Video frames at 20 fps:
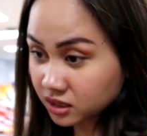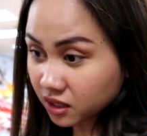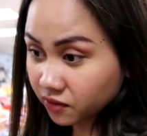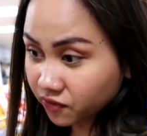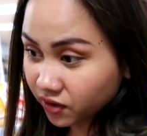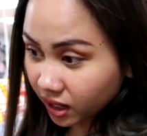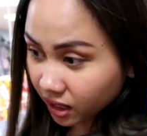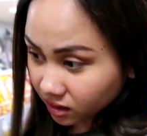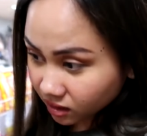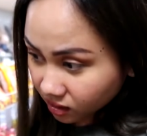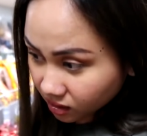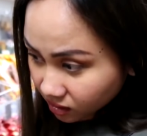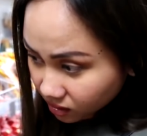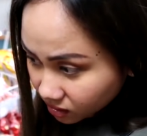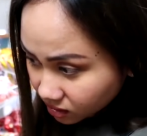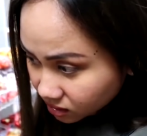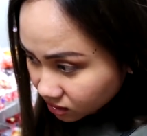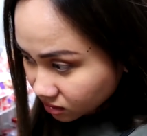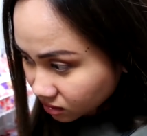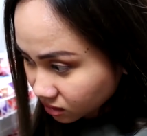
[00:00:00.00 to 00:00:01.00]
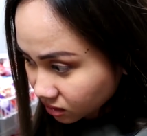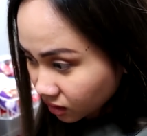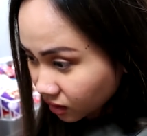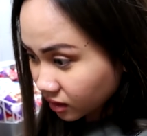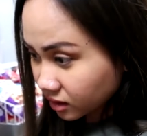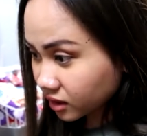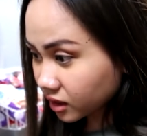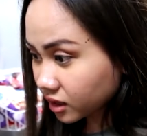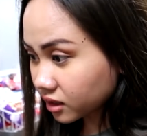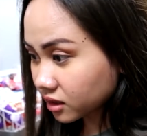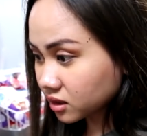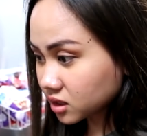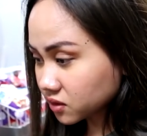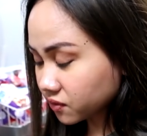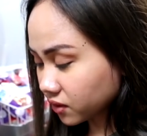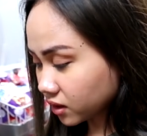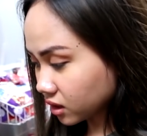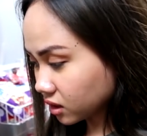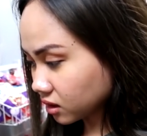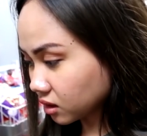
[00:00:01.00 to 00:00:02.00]
The Vienna? Yeah, it is
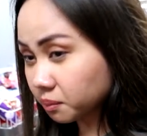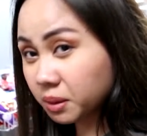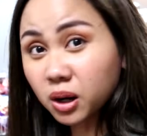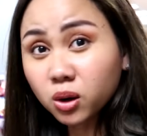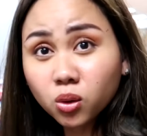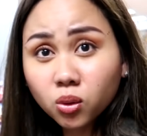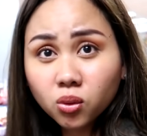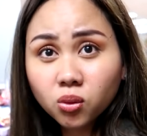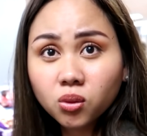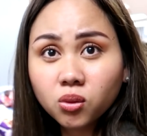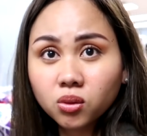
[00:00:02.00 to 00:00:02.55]
Vienna. Bago.